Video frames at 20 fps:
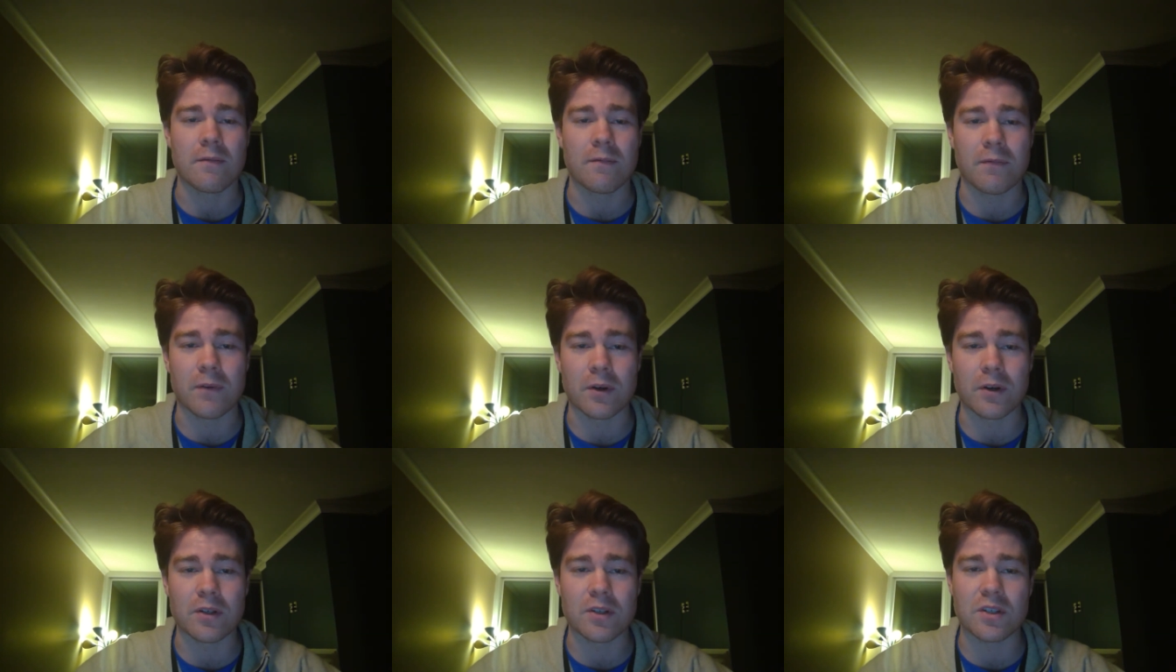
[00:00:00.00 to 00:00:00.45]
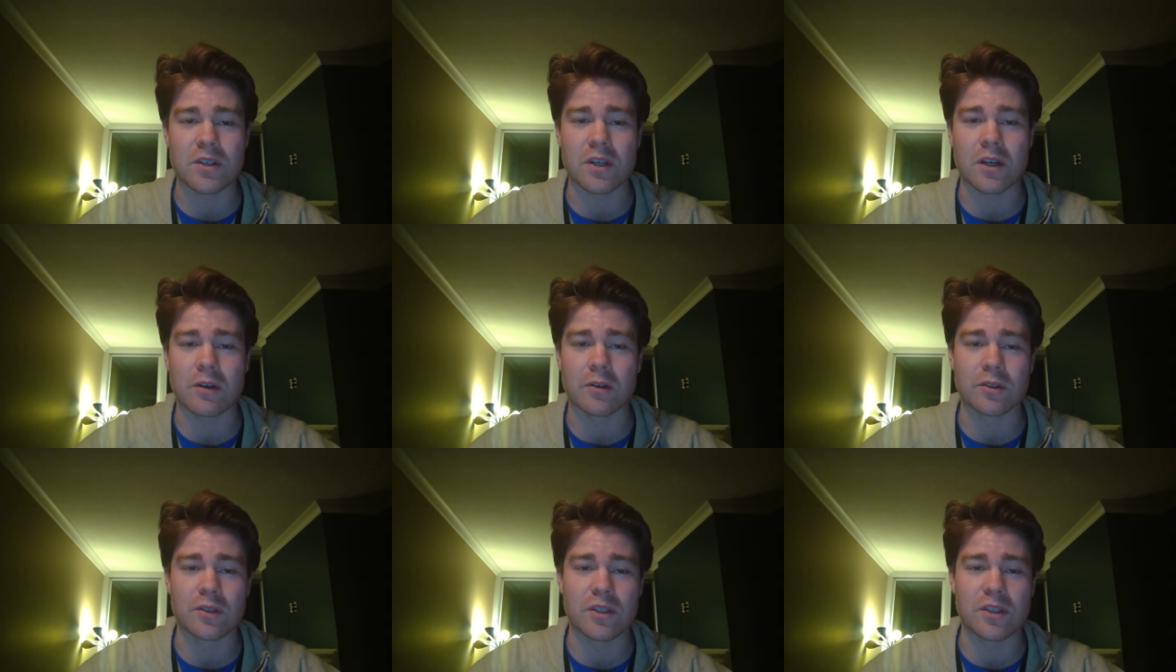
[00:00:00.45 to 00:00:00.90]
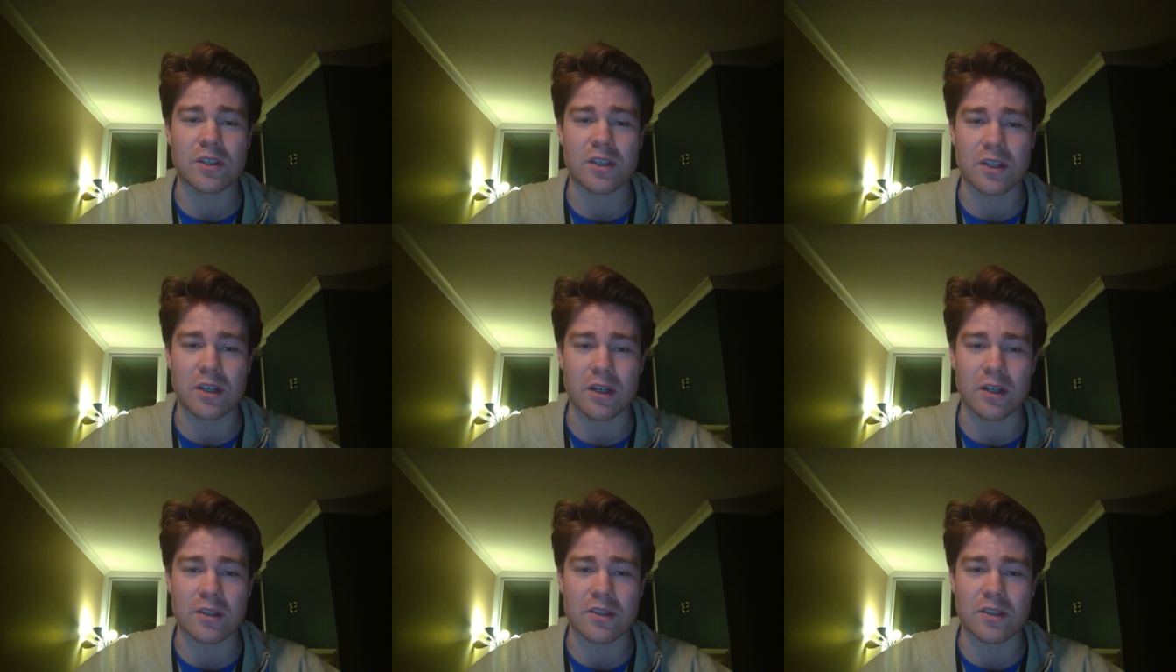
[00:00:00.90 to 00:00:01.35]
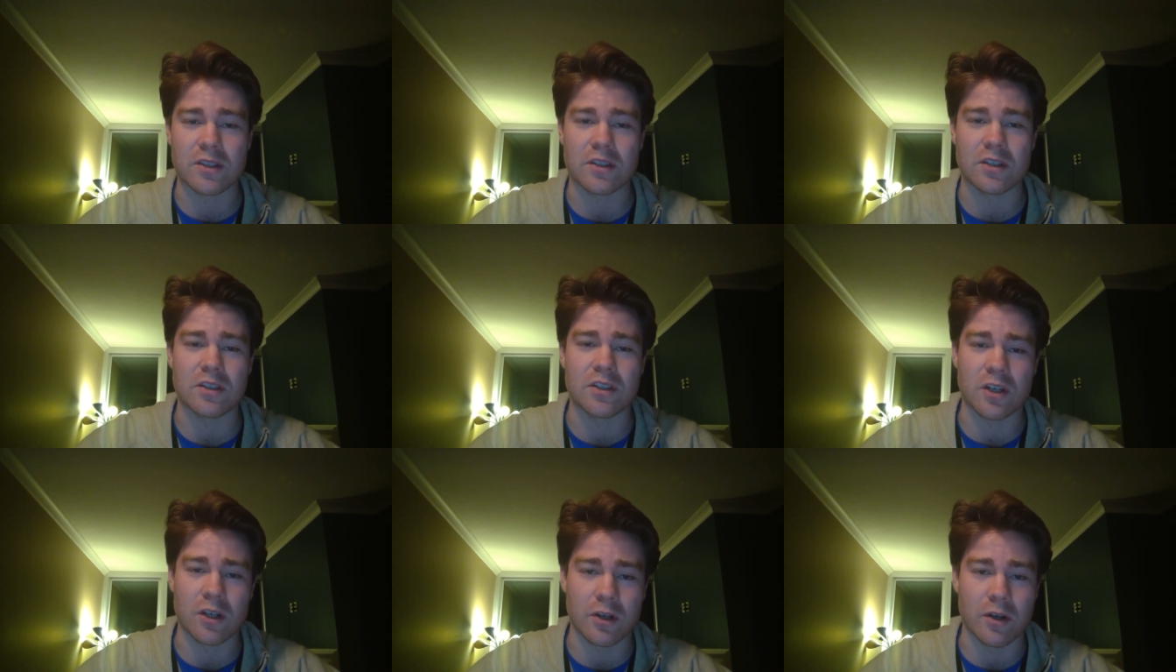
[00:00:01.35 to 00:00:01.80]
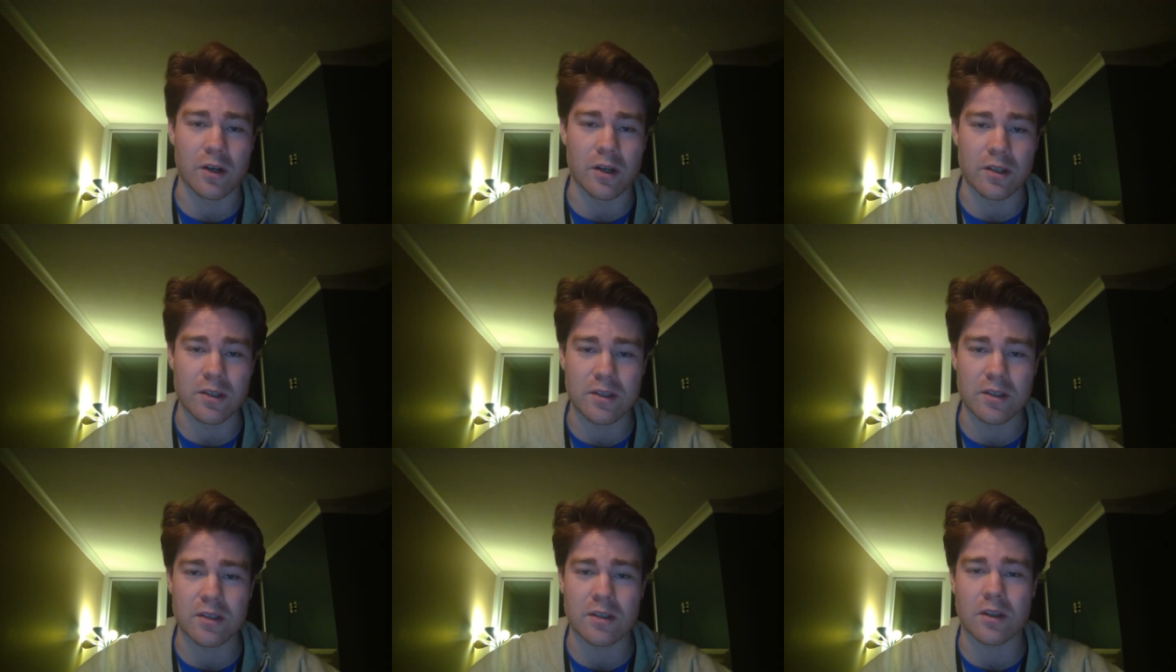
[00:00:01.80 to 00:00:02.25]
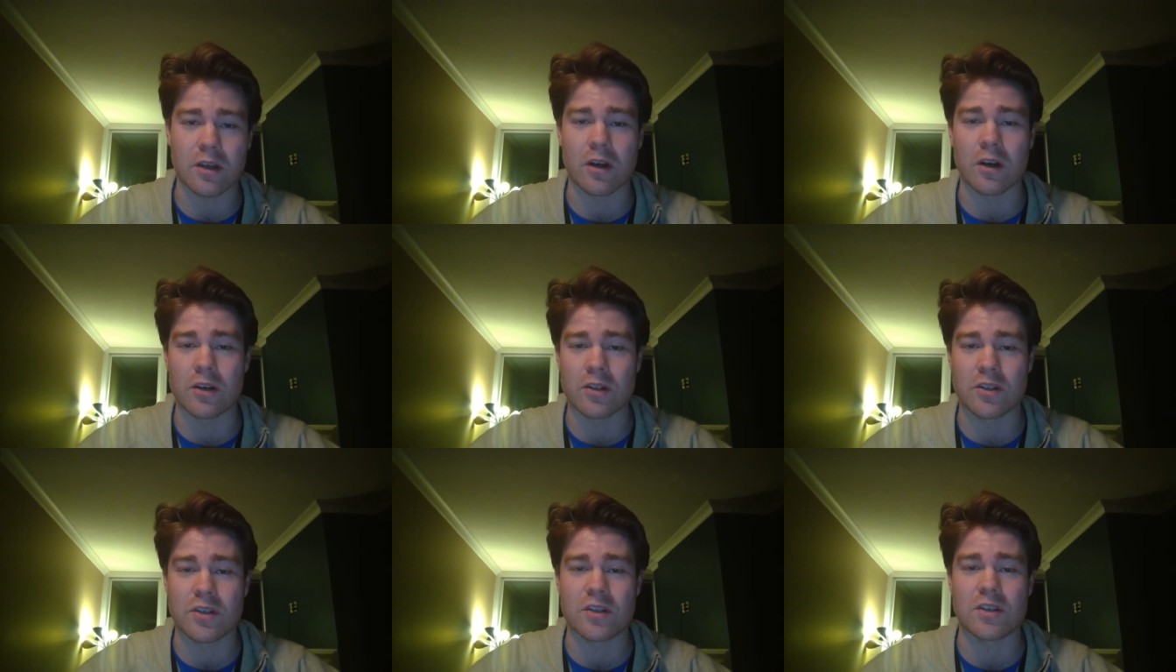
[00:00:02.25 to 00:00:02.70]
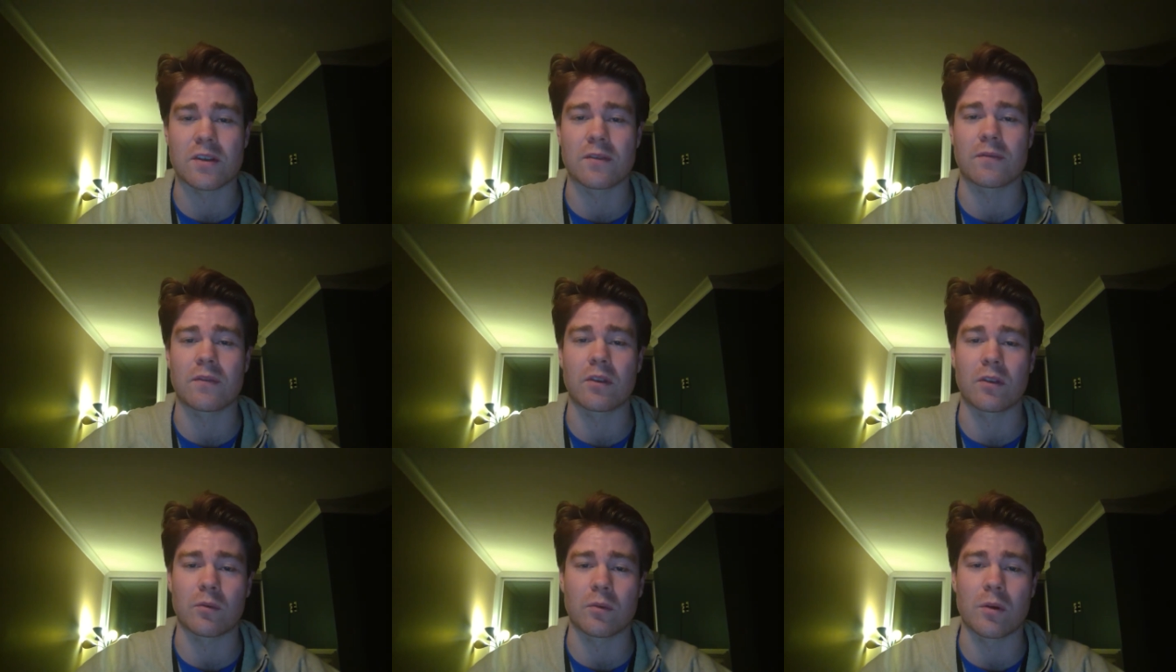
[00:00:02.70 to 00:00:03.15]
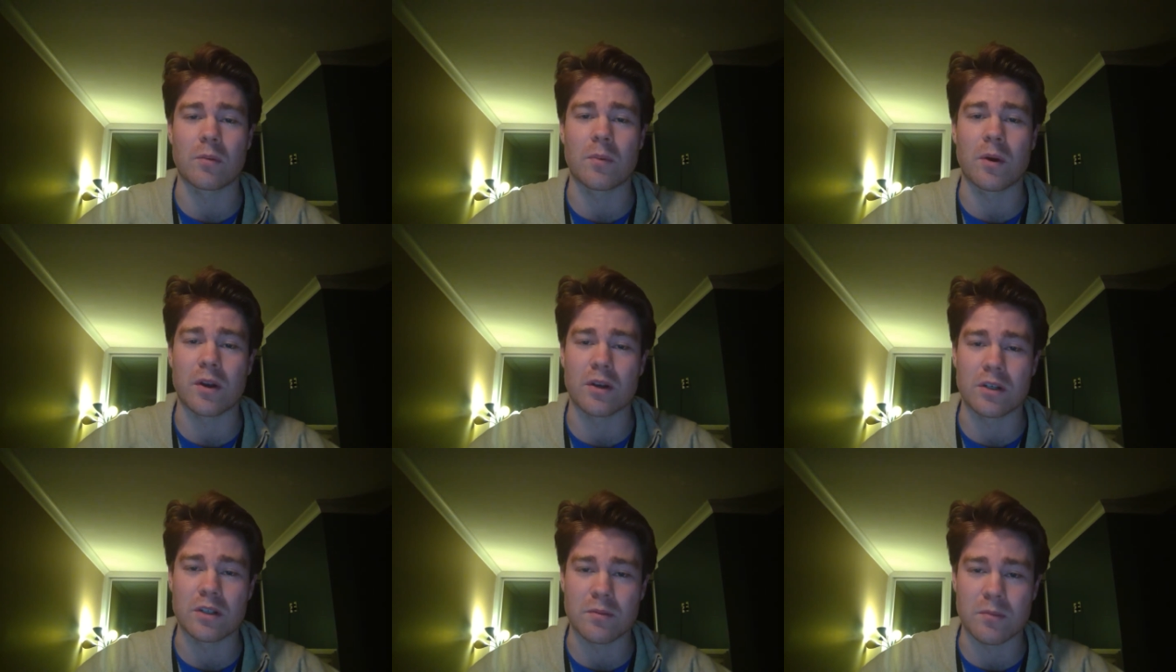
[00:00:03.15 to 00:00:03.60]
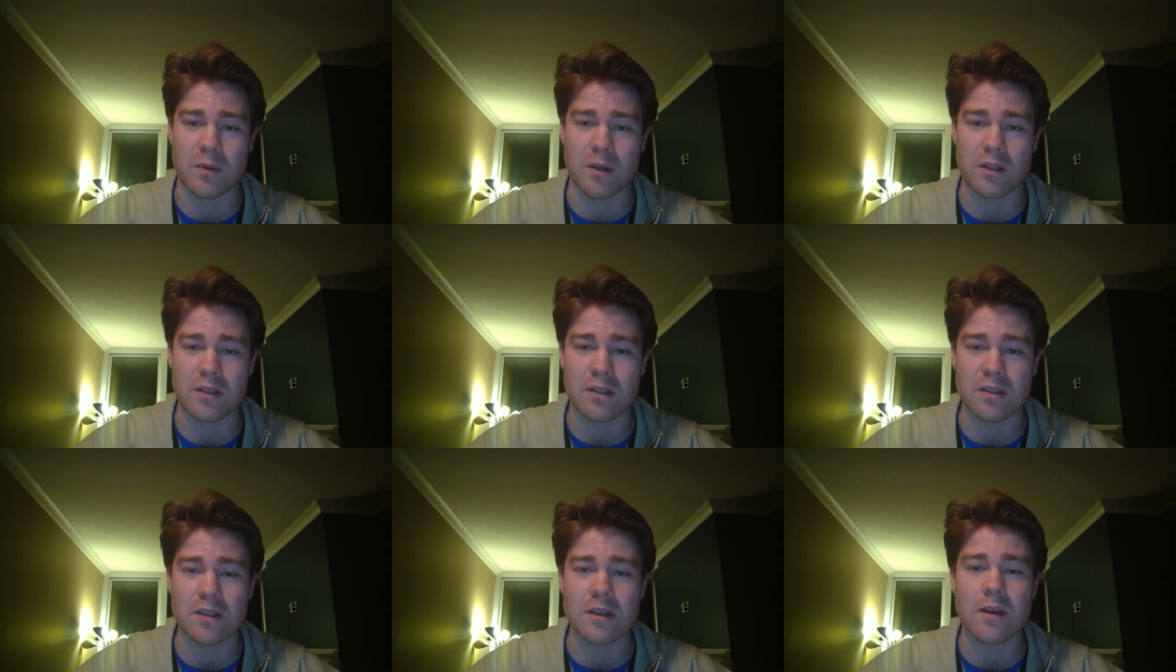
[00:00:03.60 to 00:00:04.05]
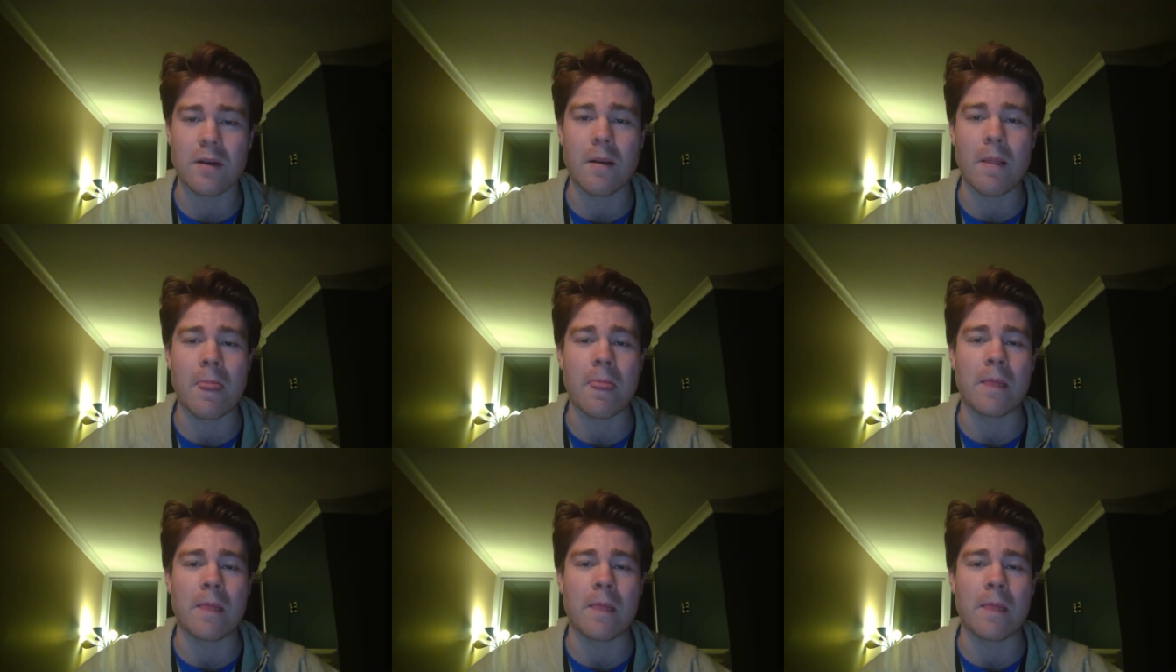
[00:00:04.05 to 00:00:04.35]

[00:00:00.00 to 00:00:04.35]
First, I will discuss deterrence, the harshest of the three punishments.